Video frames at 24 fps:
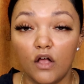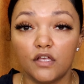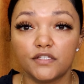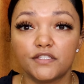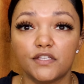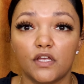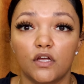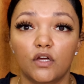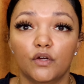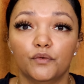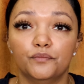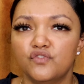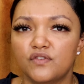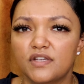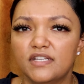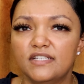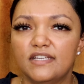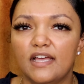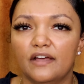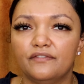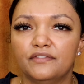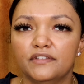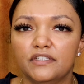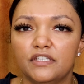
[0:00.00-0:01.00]
Also, you can
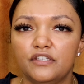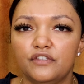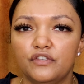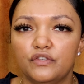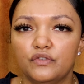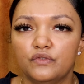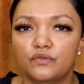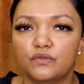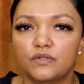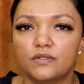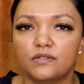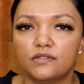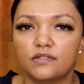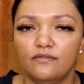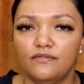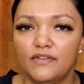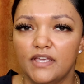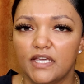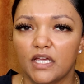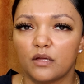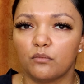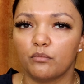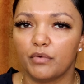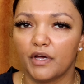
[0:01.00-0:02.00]
definitely use a
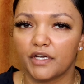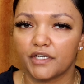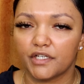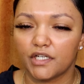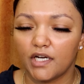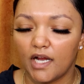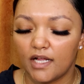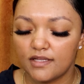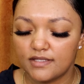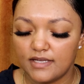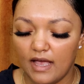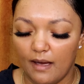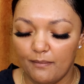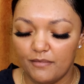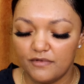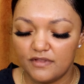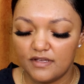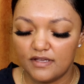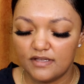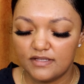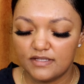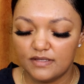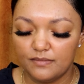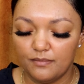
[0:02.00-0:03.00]
vegan butter on top of
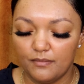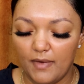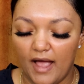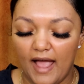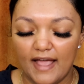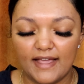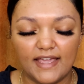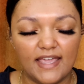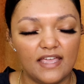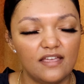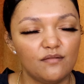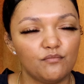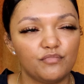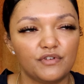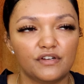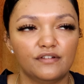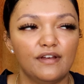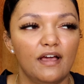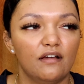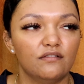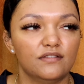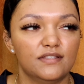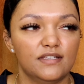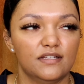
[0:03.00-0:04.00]
this. I can't
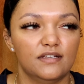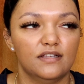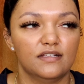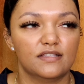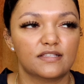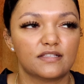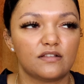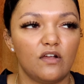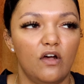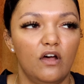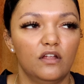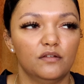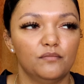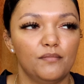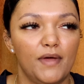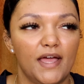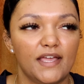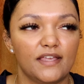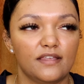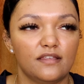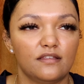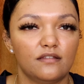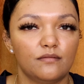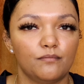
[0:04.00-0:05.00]
pronounce it. It's called
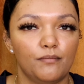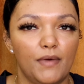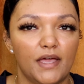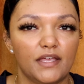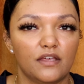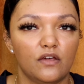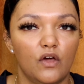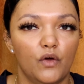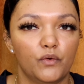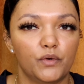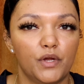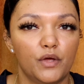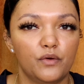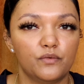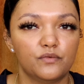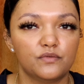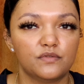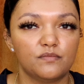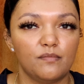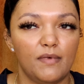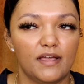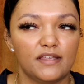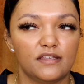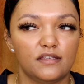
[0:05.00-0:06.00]

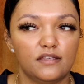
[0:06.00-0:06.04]
Mykonos.